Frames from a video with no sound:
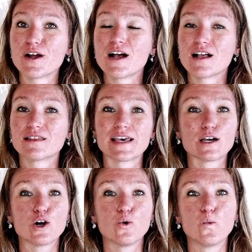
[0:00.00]
Like,
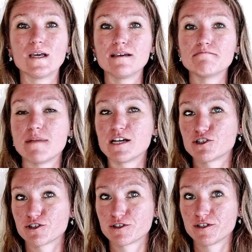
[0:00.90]
we
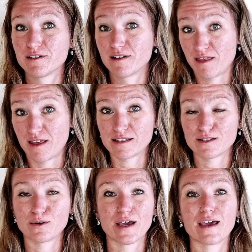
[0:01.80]
measured this,
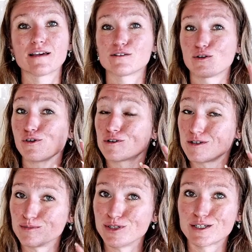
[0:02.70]
okay? So your
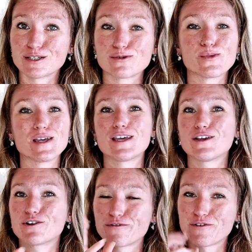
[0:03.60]
subject is we,
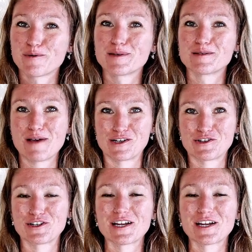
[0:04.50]
your verb is measured.